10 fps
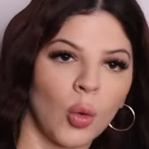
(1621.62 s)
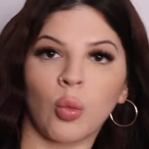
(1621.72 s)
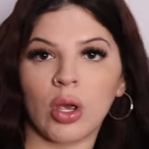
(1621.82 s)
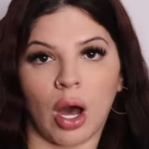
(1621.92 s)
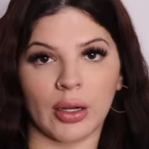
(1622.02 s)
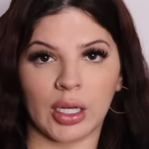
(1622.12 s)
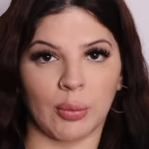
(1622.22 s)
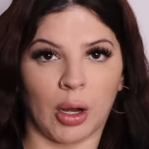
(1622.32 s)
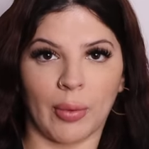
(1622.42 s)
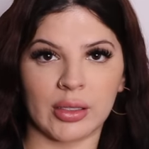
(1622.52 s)
we all need
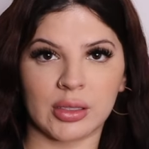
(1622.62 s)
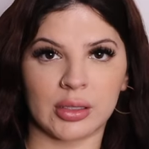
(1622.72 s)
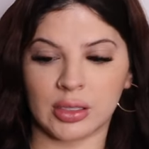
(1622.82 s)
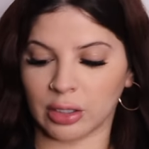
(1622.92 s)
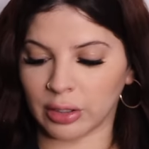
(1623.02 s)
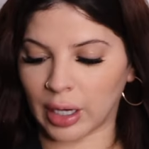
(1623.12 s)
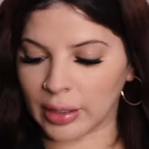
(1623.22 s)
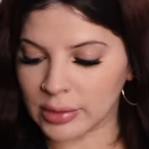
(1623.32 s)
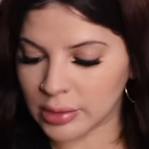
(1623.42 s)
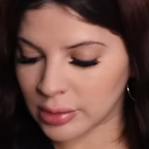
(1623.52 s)
a bomb ass concealer,
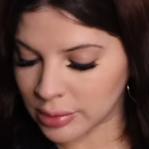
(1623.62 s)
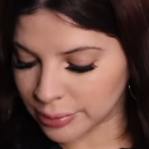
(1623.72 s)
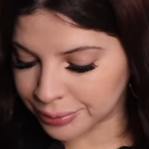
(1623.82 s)
guys.